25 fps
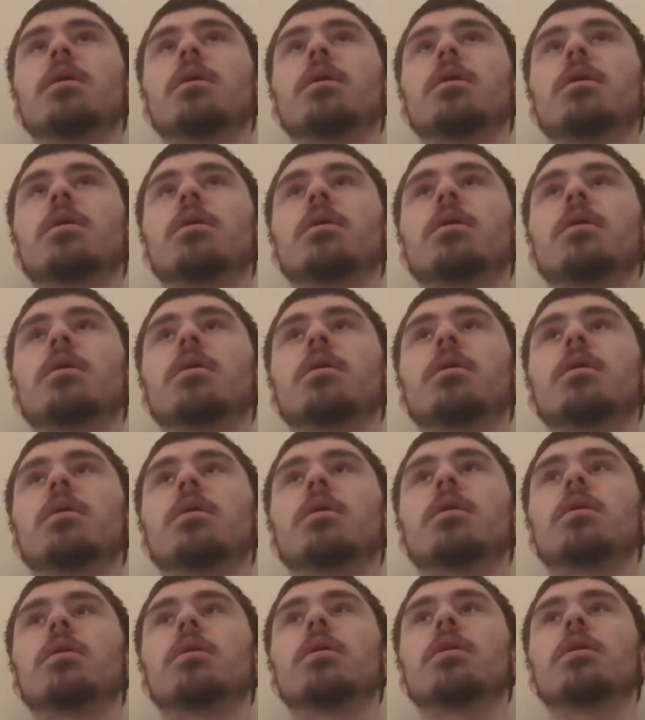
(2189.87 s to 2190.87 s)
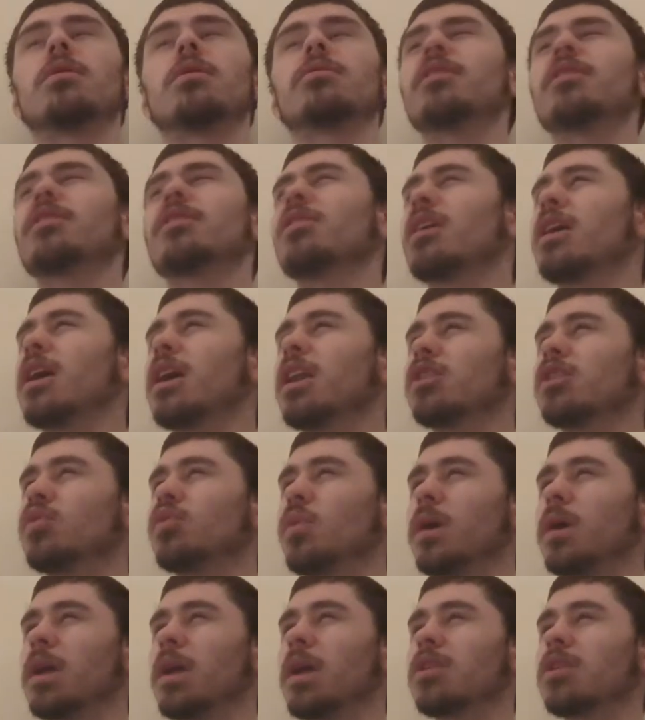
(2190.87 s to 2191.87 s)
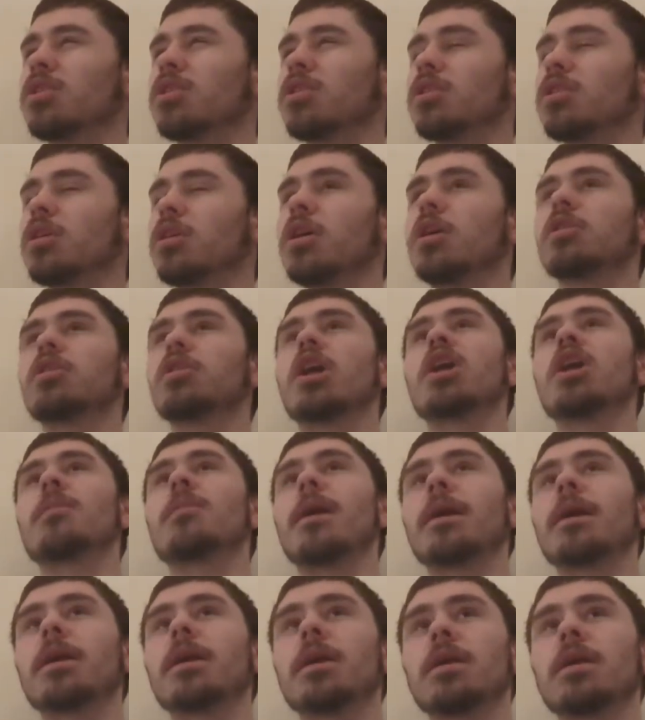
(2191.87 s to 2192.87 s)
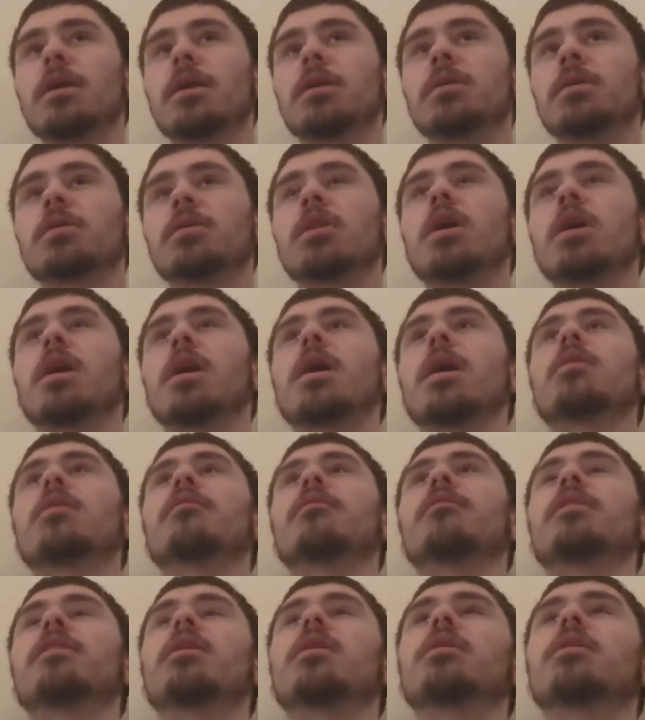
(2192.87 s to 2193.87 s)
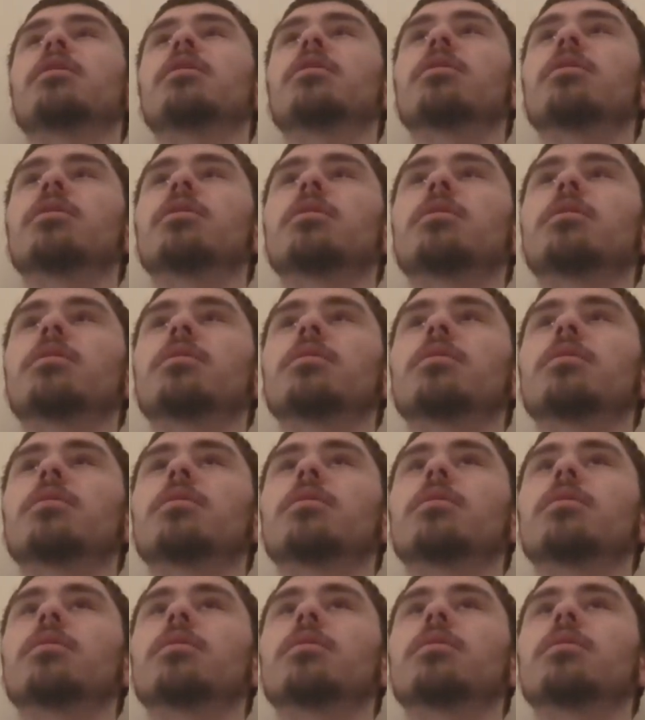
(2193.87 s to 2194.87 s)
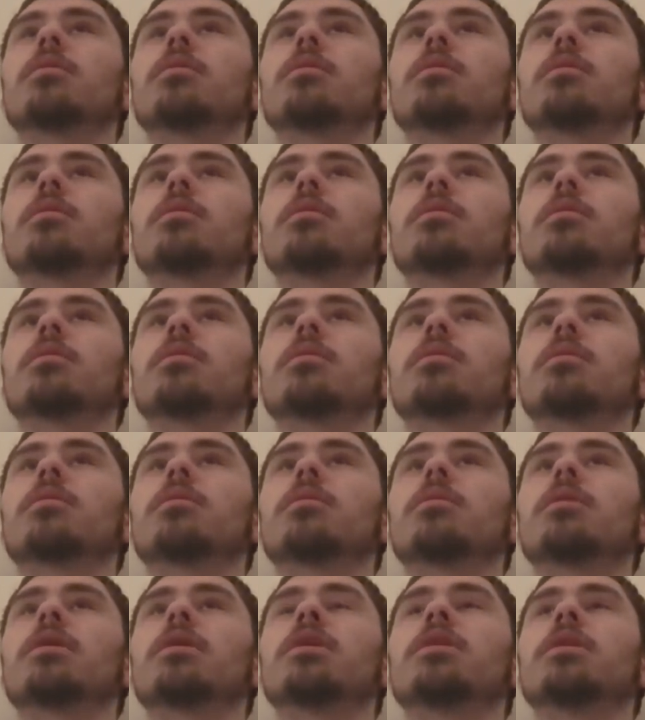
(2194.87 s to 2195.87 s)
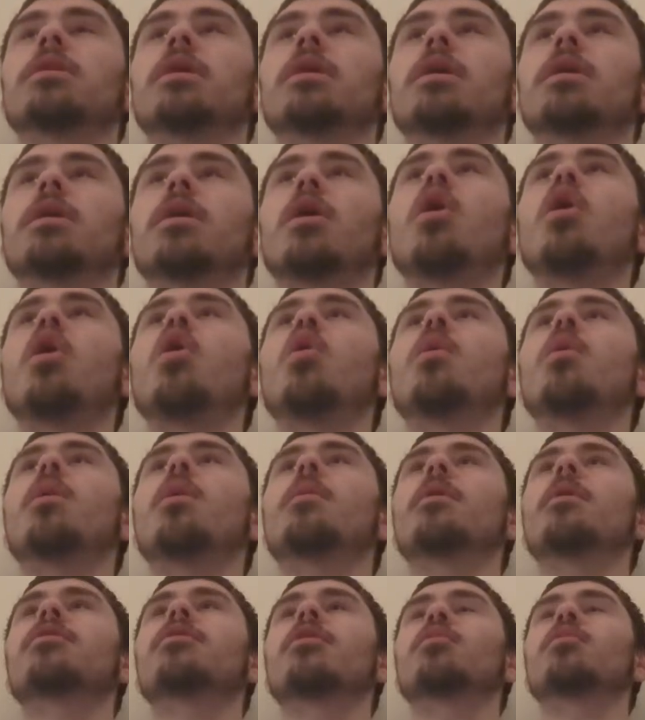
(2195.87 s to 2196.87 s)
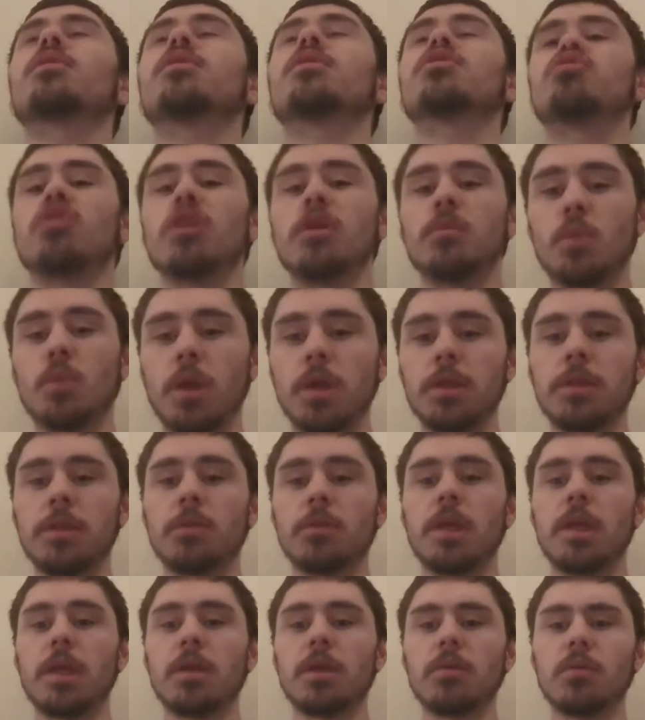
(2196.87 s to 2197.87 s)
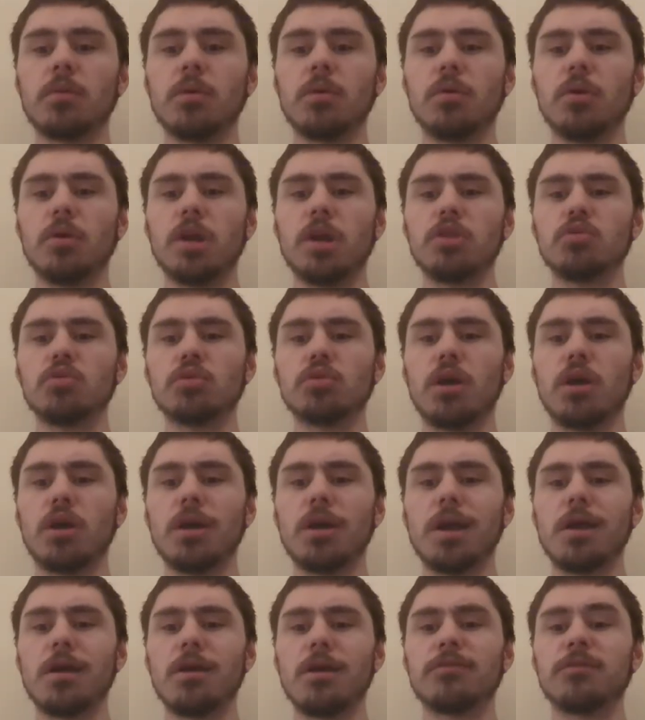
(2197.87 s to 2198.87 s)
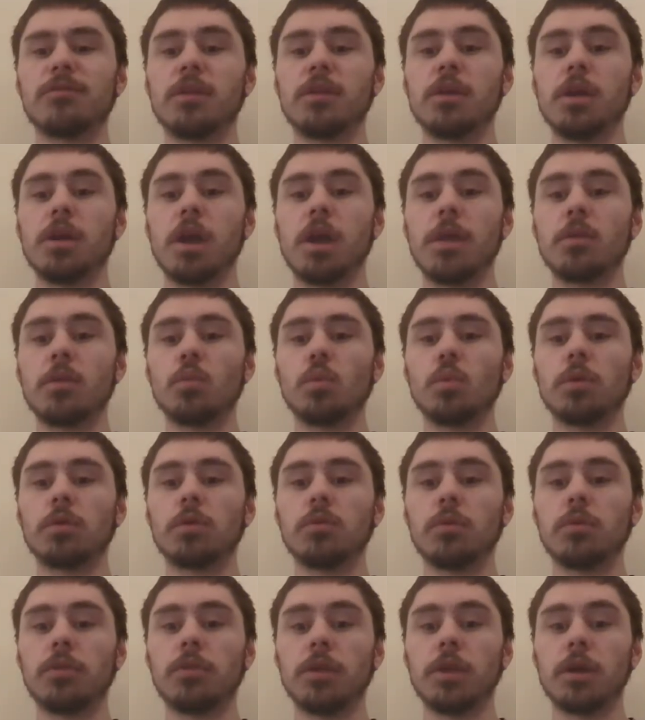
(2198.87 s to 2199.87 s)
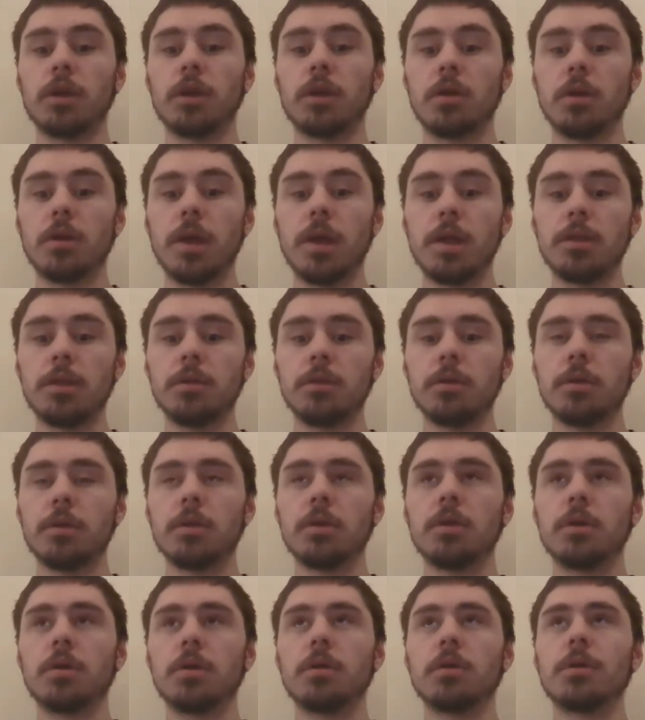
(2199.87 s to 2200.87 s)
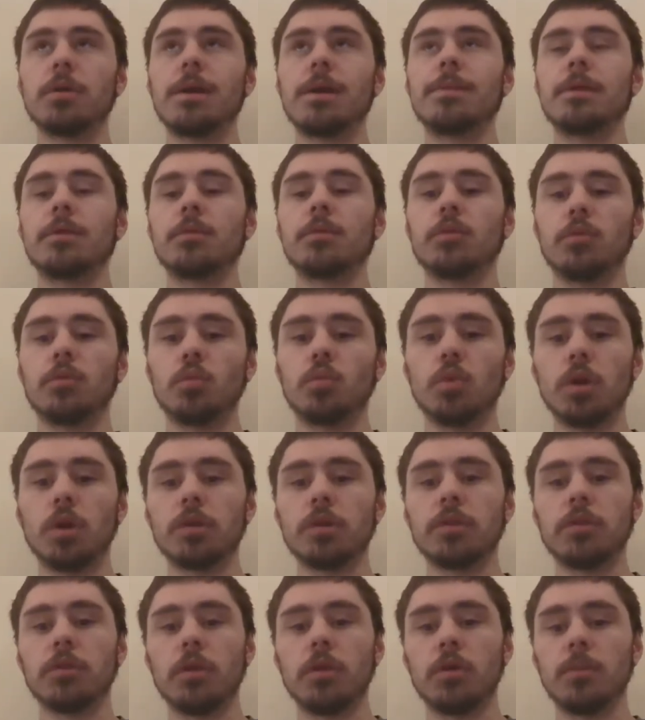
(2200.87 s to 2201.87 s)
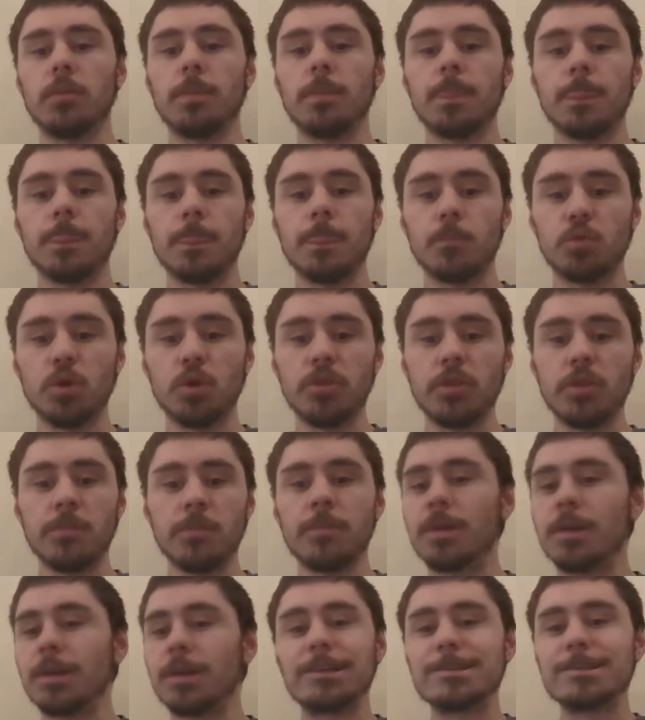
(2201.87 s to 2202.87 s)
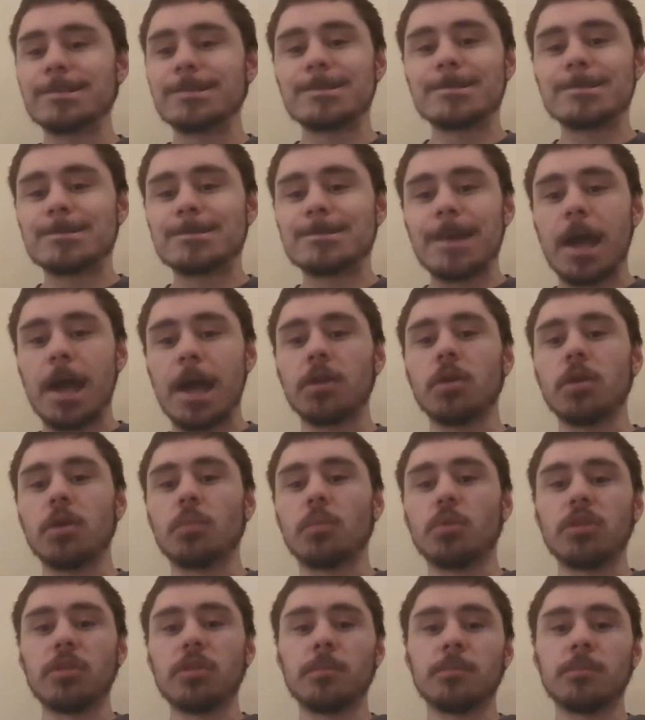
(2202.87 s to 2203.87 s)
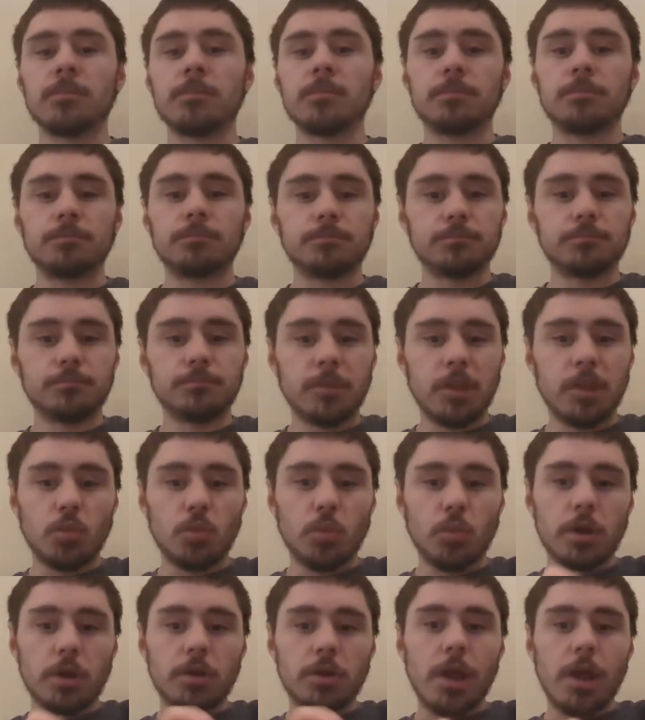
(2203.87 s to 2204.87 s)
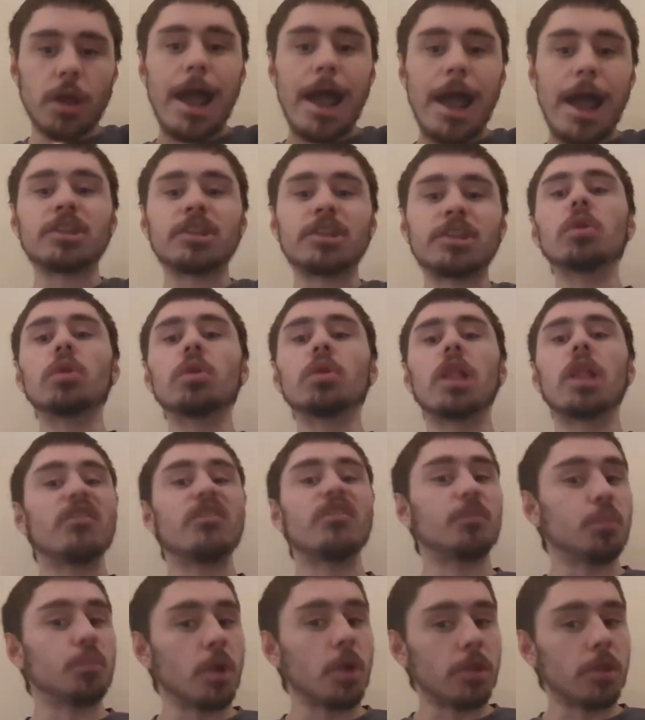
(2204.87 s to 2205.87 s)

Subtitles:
it was like, log out of Twitch, log back in, log out of it on your, it was a restream, right? And they were like, oh, can you log off, and then we'll do a thing on our end, and then it worked. So Prism, I don't know, Prism is weird. I don't love Prism. I think Prism's